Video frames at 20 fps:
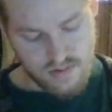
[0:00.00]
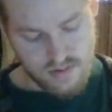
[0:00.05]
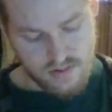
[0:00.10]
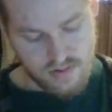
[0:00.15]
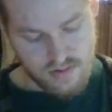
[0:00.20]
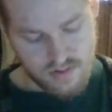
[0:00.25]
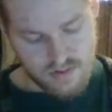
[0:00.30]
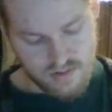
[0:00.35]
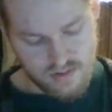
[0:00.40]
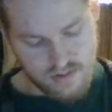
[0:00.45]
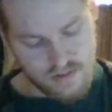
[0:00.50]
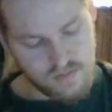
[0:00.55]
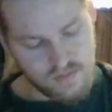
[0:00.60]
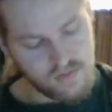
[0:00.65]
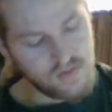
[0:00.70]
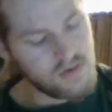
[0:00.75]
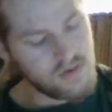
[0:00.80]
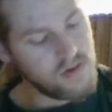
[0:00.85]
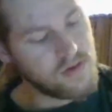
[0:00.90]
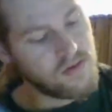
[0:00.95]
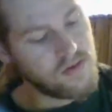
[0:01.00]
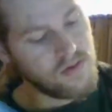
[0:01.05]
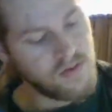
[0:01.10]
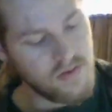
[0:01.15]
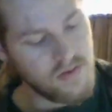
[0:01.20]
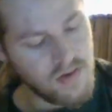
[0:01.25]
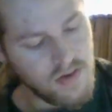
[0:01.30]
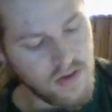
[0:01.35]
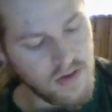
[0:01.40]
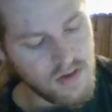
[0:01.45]
well, let's see.
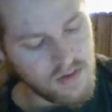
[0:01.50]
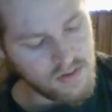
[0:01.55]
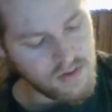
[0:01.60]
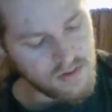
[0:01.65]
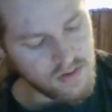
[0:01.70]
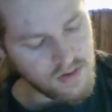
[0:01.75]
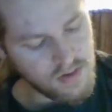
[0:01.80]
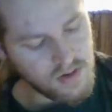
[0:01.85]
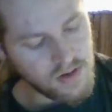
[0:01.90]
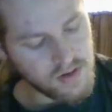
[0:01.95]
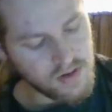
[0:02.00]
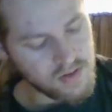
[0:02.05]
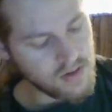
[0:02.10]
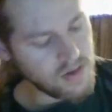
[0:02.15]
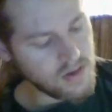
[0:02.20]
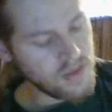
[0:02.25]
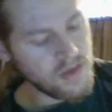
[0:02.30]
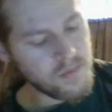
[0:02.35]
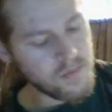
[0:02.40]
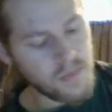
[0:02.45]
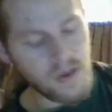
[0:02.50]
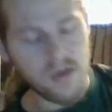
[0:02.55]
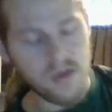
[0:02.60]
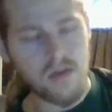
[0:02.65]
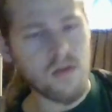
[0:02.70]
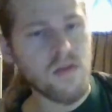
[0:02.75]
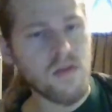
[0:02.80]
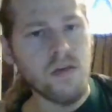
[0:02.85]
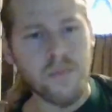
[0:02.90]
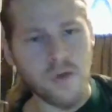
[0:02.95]
And they
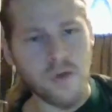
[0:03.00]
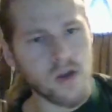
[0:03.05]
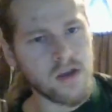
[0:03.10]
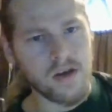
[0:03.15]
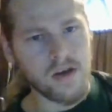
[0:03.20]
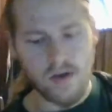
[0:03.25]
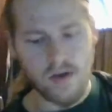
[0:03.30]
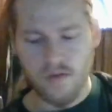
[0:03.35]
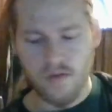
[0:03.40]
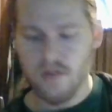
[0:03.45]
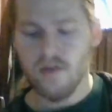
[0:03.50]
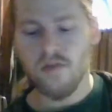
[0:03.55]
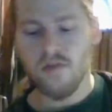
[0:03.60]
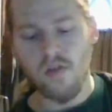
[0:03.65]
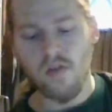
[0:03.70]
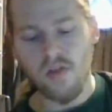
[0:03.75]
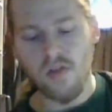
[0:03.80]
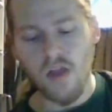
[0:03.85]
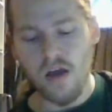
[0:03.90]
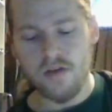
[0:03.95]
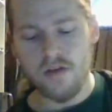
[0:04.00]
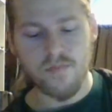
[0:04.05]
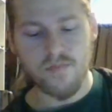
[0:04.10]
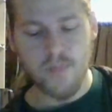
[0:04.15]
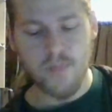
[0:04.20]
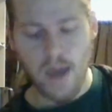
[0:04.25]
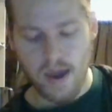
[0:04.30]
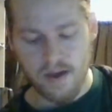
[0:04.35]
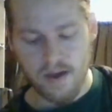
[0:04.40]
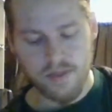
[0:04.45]
break it down. There's a lot of
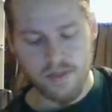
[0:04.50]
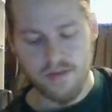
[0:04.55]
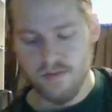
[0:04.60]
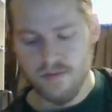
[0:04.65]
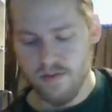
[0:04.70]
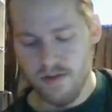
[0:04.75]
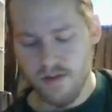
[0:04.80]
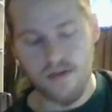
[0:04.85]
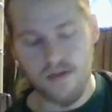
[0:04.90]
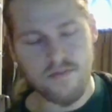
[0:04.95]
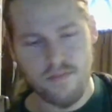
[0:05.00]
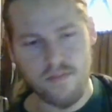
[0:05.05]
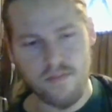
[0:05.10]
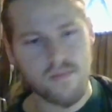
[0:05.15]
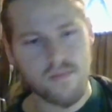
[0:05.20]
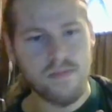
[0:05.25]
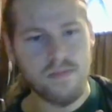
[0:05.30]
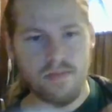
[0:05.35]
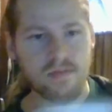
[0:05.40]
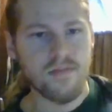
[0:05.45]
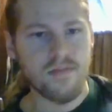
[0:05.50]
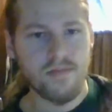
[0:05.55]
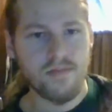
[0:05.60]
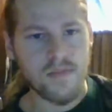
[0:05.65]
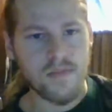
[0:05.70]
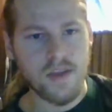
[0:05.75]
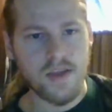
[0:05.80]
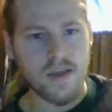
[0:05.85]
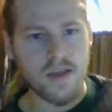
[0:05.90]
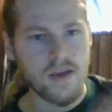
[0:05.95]
math.
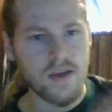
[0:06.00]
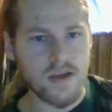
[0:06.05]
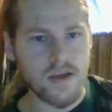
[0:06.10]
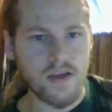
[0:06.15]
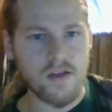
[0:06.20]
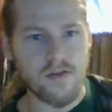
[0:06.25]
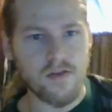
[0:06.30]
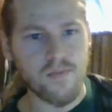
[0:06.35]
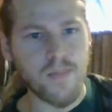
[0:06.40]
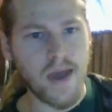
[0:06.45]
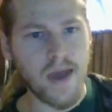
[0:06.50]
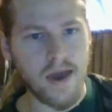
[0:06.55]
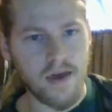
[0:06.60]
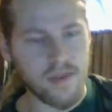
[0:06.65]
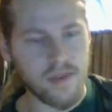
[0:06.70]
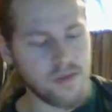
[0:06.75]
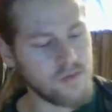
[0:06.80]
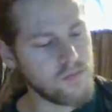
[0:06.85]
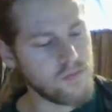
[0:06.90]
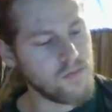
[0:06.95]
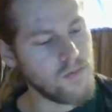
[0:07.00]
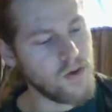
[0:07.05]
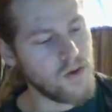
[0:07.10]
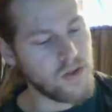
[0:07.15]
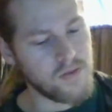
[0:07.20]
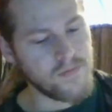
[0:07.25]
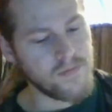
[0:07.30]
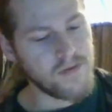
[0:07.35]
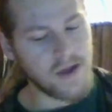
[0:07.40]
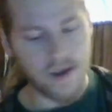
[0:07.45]
D&D is math
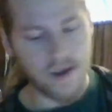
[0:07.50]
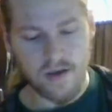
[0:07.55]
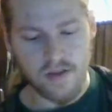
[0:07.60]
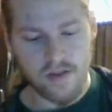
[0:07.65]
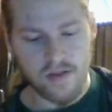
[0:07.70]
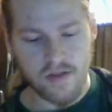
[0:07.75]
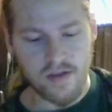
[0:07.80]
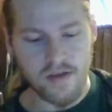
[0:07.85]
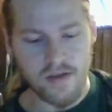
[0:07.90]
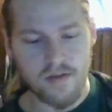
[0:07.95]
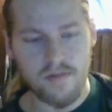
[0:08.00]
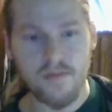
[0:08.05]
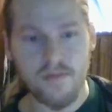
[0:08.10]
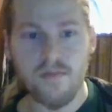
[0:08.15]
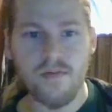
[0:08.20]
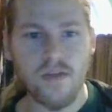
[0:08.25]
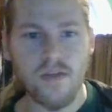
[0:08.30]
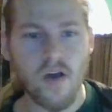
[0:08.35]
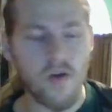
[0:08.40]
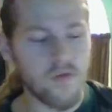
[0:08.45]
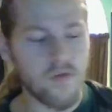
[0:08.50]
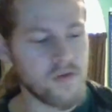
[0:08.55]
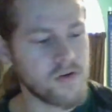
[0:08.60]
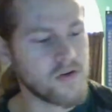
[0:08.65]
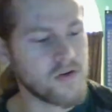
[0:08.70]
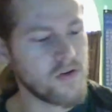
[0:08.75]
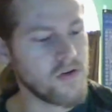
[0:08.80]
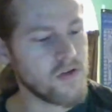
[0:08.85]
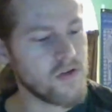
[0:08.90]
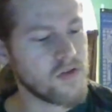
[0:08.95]
with fantasy
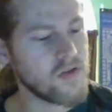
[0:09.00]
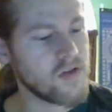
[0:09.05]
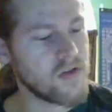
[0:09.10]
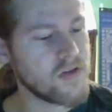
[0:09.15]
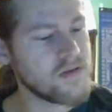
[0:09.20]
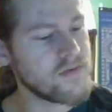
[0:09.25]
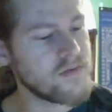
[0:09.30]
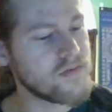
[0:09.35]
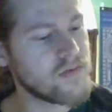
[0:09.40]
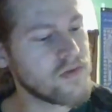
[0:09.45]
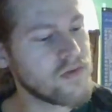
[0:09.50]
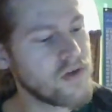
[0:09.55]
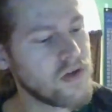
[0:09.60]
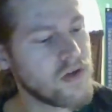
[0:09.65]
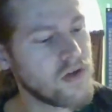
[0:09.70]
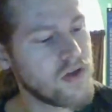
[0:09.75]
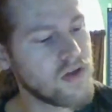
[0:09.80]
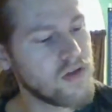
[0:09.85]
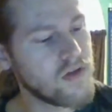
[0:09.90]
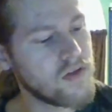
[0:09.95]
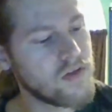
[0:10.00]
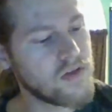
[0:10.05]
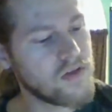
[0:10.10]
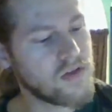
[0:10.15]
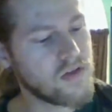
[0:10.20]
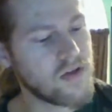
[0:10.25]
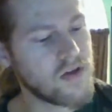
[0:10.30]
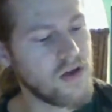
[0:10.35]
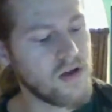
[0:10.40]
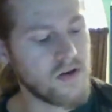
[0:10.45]
overturns, and
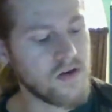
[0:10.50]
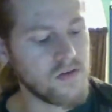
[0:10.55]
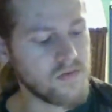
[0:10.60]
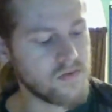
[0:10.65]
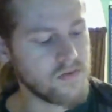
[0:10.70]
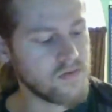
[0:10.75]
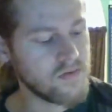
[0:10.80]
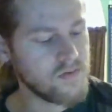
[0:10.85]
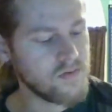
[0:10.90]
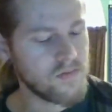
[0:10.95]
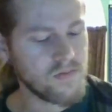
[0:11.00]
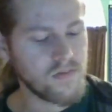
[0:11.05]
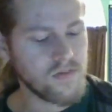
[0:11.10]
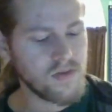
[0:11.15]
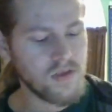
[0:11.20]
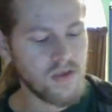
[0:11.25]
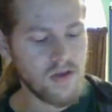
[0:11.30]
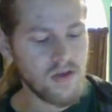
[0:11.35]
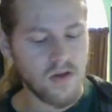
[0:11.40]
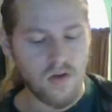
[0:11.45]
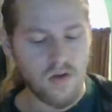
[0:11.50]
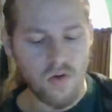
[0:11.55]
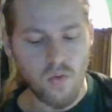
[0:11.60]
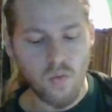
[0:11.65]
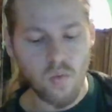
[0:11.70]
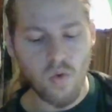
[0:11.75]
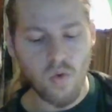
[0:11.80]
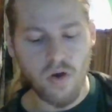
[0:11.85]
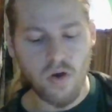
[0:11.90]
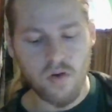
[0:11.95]
it's kind of
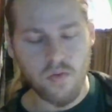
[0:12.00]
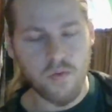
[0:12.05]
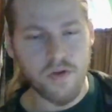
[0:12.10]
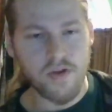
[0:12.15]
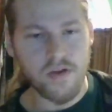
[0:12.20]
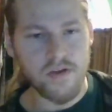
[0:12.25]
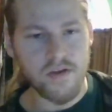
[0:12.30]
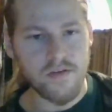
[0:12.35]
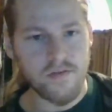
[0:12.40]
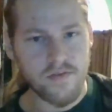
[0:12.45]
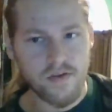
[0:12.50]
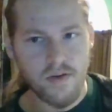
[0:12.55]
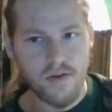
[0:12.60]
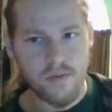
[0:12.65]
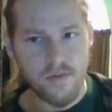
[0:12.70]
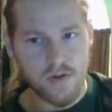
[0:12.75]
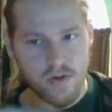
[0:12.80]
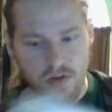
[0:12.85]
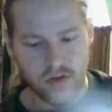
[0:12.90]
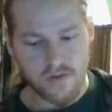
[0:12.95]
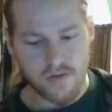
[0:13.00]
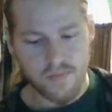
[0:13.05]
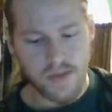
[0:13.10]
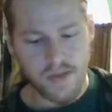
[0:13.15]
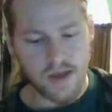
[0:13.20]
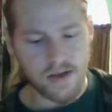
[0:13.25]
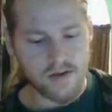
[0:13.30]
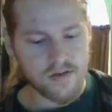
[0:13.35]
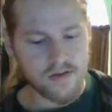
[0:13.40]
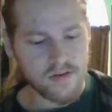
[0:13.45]
what we've come to
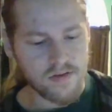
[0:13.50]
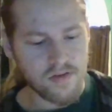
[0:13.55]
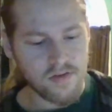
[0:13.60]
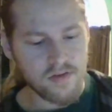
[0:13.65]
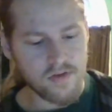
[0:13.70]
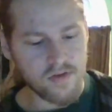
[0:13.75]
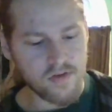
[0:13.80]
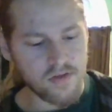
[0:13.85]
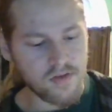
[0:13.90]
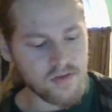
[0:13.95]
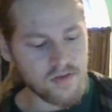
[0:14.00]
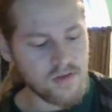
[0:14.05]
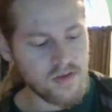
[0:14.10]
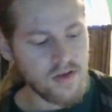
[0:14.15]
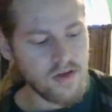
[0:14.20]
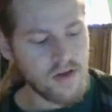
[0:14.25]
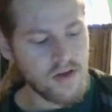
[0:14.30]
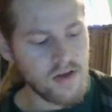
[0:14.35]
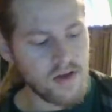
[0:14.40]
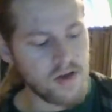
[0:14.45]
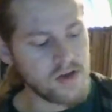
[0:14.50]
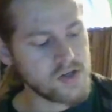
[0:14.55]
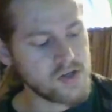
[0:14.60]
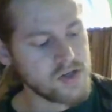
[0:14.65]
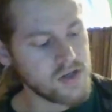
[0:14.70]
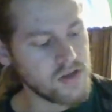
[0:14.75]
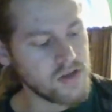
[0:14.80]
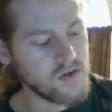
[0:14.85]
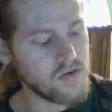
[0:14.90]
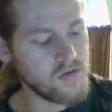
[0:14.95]
expect. It's just a
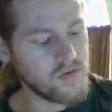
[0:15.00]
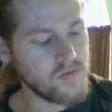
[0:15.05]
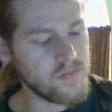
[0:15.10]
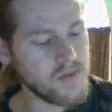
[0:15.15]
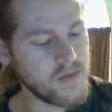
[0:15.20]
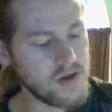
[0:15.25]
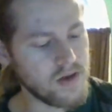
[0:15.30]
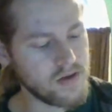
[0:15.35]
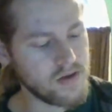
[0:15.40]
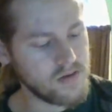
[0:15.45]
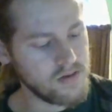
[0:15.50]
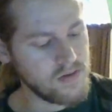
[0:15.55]
shitload of mech